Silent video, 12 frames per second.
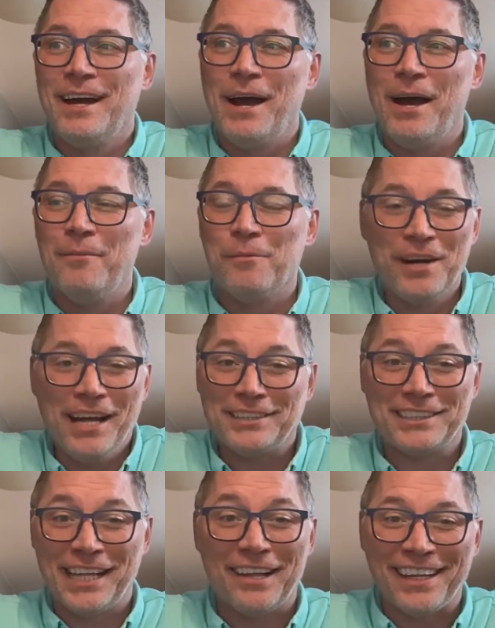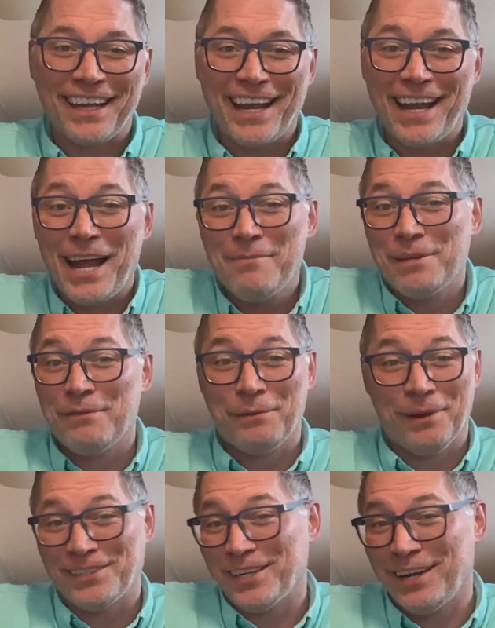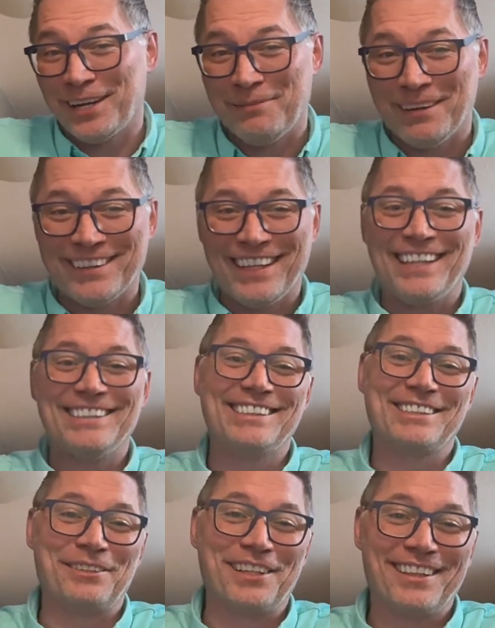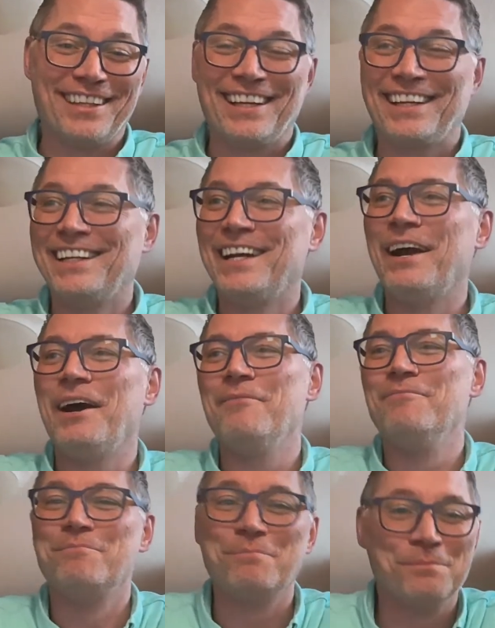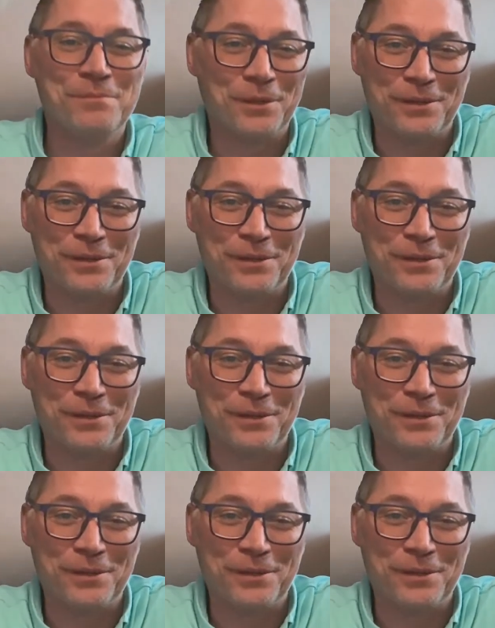we're not selling AI, but if you want to talk about that sort of thing, totally